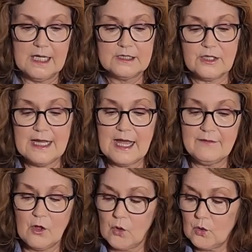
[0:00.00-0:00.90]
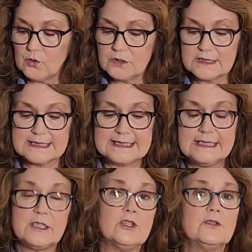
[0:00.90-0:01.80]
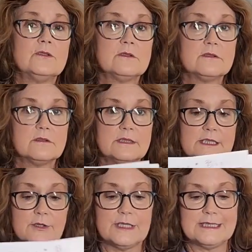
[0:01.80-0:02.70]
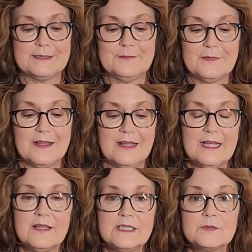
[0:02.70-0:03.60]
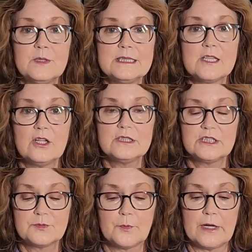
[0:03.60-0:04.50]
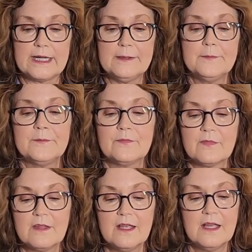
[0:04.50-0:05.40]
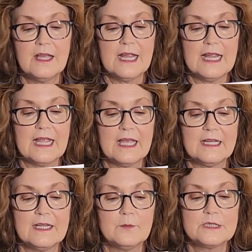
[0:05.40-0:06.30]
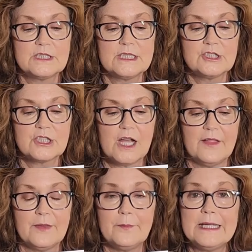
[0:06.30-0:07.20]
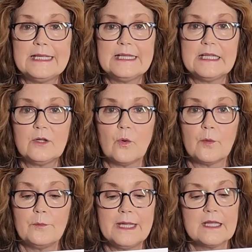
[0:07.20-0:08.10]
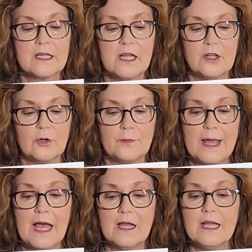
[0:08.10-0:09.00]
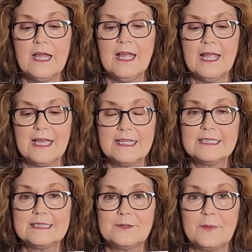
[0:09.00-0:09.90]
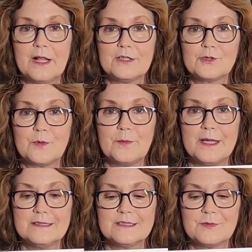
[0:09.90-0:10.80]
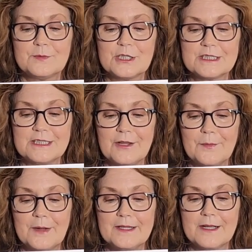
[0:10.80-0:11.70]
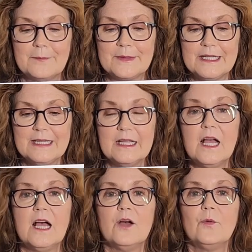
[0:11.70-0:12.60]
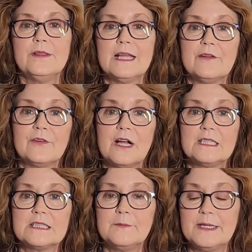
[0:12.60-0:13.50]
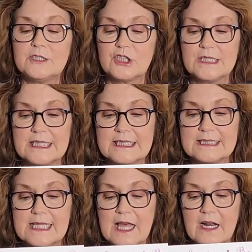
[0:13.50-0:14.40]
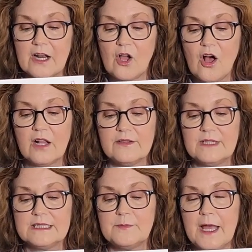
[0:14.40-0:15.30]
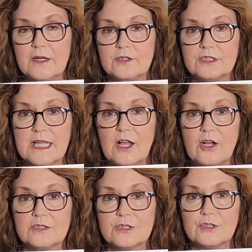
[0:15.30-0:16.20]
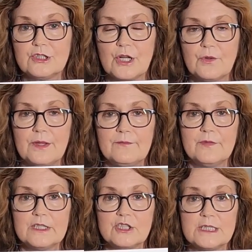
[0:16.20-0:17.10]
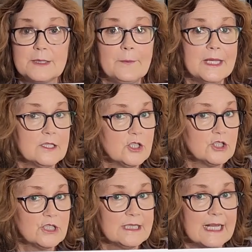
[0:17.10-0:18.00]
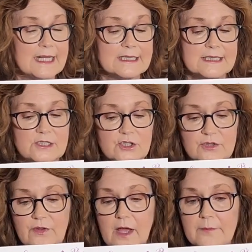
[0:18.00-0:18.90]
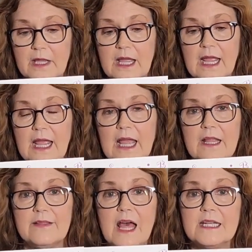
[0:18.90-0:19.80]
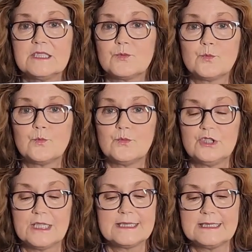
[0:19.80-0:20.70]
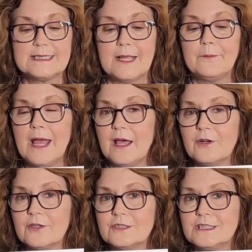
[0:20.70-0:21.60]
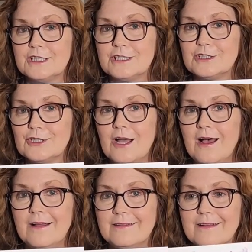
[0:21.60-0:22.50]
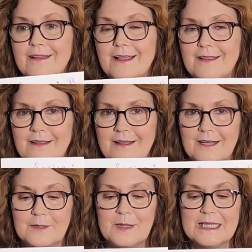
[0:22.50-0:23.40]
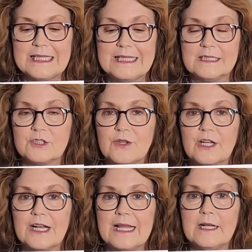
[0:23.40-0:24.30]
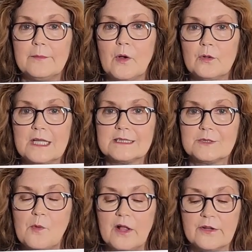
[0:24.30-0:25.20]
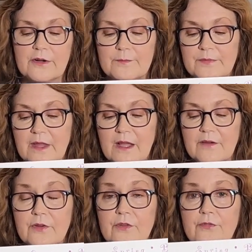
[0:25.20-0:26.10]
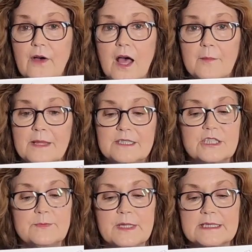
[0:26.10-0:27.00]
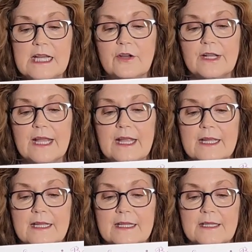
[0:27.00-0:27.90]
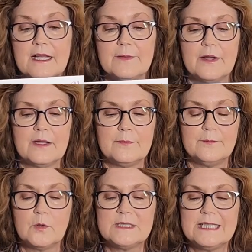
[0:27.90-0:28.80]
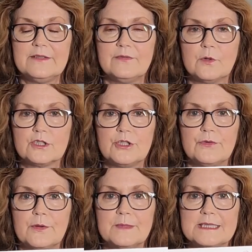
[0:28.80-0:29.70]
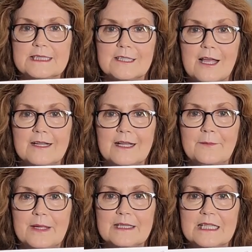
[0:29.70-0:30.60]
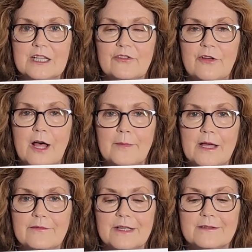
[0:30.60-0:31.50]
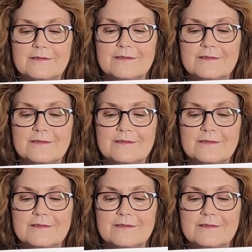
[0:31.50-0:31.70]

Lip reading: So they have a whole seasonal series. This one is called Spring, and it was stitched on the peony or pink colored bag, and it is embellished with buttons from Just Another Button Company. One thing I forgot to mention is that on all of these patterns, they also show them finished as a pincushion and a scissors fob. And that is just the same pattern stitched on a linen, so they're gonna end up a whole lot smaller. For the fob, they just picked out a motif or two from the design and made the little fob out of it.